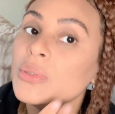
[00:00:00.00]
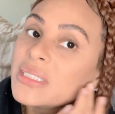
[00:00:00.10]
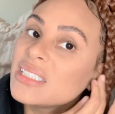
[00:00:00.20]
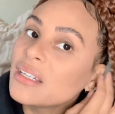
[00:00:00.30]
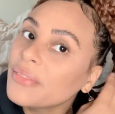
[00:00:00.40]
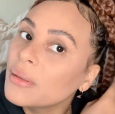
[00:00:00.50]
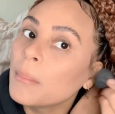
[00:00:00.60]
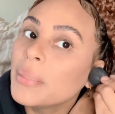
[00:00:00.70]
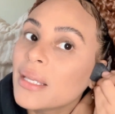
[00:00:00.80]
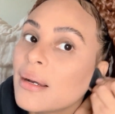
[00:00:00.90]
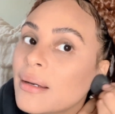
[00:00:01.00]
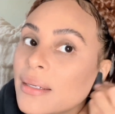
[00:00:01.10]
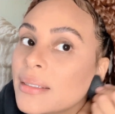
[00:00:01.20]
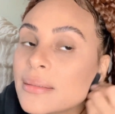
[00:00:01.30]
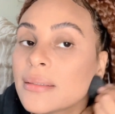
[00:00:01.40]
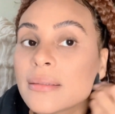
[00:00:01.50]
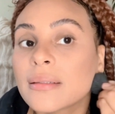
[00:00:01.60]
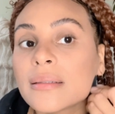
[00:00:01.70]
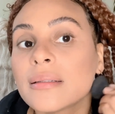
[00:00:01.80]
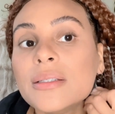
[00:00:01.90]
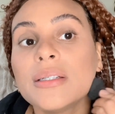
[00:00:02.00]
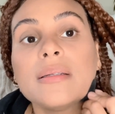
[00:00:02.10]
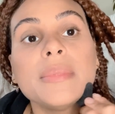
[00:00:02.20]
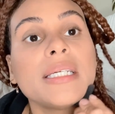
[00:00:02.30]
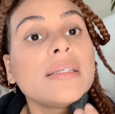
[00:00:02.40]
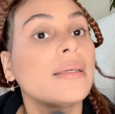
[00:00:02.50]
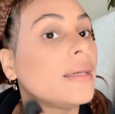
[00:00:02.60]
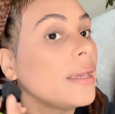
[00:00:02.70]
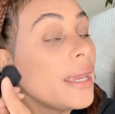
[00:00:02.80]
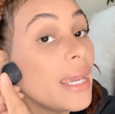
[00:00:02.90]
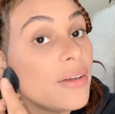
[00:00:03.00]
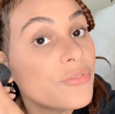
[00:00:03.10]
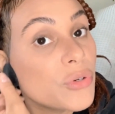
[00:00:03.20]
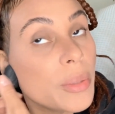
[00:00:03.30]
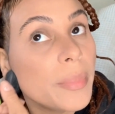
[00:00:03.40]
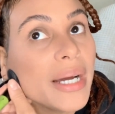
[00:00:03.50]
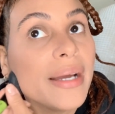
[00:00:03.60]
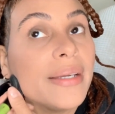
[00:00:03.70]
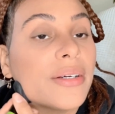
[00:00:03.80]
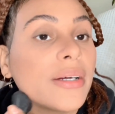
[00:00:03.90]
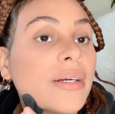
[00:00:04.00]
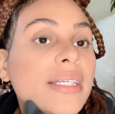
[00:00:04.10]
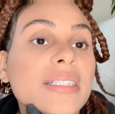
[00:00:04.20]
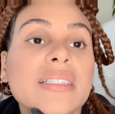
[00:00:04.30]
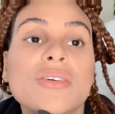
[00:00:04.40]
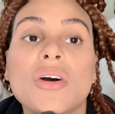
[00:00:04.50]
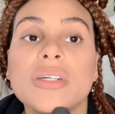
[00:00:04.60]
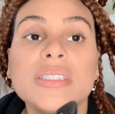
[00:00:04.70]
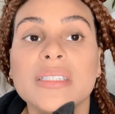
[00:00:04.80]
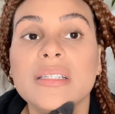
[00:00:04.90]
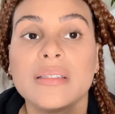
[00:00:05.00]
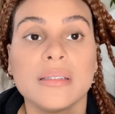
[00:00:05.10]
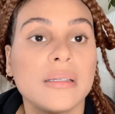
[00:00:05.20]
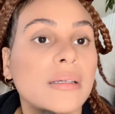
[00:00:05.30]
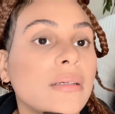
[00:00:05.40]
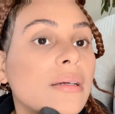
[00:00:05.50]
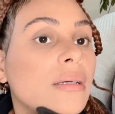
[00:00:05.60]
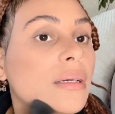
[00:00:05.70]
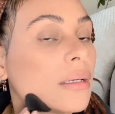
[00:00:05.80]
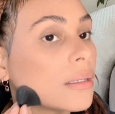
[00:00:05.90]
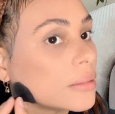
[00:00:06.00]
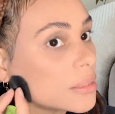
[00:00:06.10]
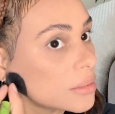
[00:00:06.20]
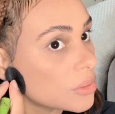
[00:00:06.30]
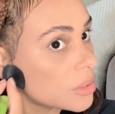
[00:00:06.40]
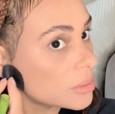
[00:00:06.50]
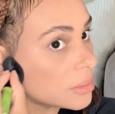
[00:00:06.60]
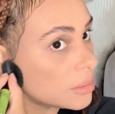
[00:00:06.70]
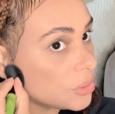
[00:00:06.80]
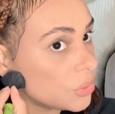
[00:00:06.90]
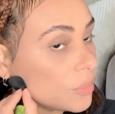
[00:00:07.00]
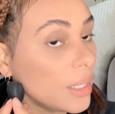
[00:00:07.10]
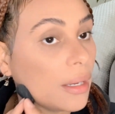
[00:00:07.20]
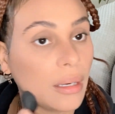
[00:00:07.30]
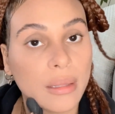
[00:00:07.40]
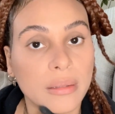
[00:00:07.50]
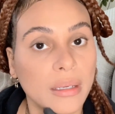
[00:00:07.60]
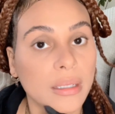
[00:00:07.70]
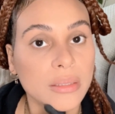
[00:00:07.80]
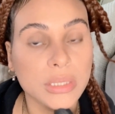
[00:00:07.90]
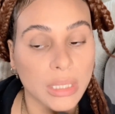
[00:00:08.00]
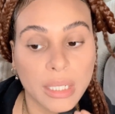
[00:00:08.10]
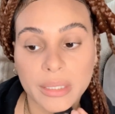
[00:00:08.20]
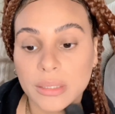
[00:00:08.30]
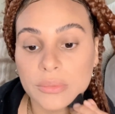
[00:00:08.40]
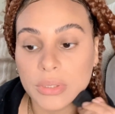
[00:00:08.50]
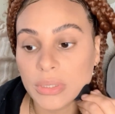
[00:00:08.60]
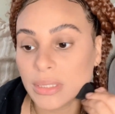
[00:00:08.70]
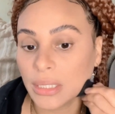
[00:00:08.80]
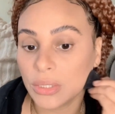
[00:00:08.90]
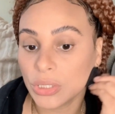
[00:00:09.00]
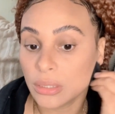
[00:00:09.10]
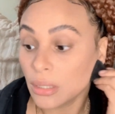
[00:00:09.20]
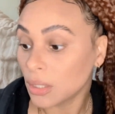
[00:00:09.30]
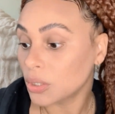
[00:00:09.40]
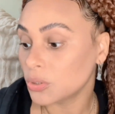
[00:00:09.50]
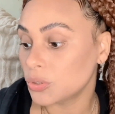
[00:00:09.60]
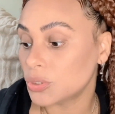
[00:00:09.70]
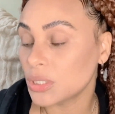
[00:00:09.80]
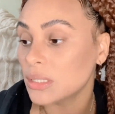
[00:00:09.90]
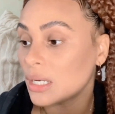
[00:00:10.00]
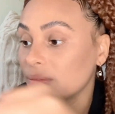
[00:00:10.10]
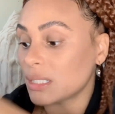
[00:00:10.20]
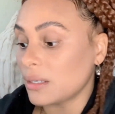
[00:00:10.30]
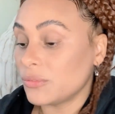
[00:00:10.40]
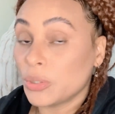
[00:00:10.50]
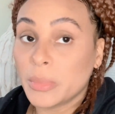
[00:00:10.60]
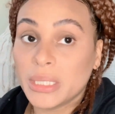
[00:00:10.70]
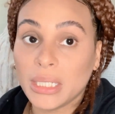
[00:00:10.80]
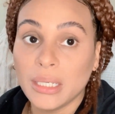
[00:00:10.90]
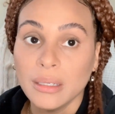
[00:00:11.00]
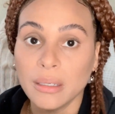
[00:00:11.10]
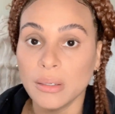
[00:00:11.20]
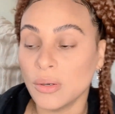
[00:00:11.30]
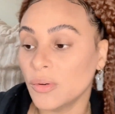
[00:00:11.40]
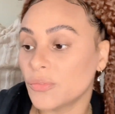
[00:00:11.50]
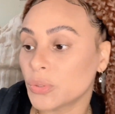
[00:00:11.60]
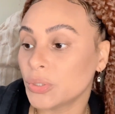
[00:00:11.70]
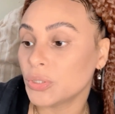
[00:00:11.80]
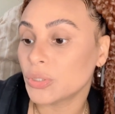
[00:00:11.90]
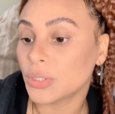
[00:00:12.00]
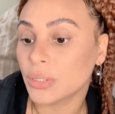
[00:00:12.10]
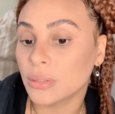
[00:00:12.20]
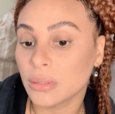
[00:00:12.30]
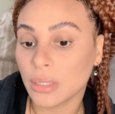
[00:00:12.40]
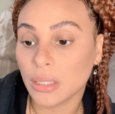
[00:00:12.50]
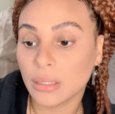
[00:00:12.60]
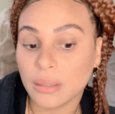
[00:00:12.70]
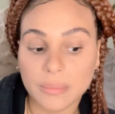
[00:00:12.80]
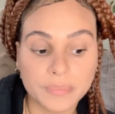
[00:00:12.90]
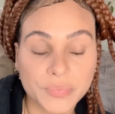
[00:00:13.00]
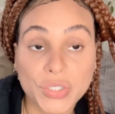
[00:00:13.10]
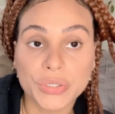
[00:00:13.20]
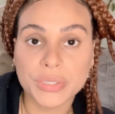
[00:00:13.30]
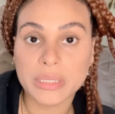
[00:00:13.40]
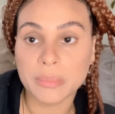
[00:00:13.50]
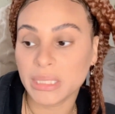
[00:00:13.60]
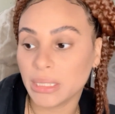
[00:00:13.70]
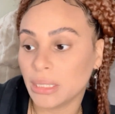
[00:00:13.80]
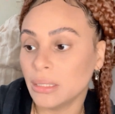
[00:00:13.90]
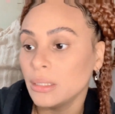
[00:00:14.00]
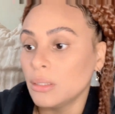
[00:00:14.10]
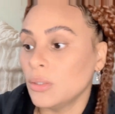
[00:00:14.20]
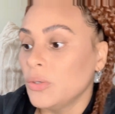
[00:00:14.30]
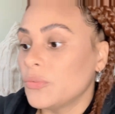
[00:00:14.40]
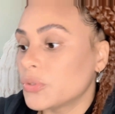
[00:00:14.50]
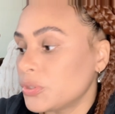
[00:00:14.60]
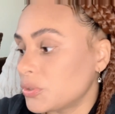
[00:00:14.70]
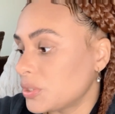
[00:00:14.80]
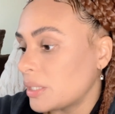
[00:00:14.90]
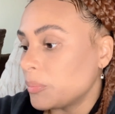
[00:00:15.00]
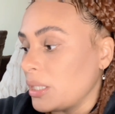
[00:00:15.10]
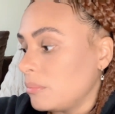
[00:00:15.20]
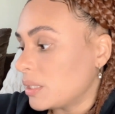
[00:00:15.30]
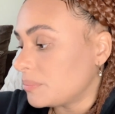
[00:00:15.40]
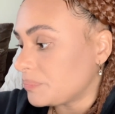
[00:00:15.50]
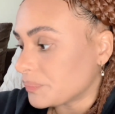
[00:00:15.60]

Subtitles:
into nothing blind, you know what I mean? And for a buyer, it doesn't cost anything. It doesn't cost you anything to hire a real estate agent. You just have to have your money for your earnest money for your down payment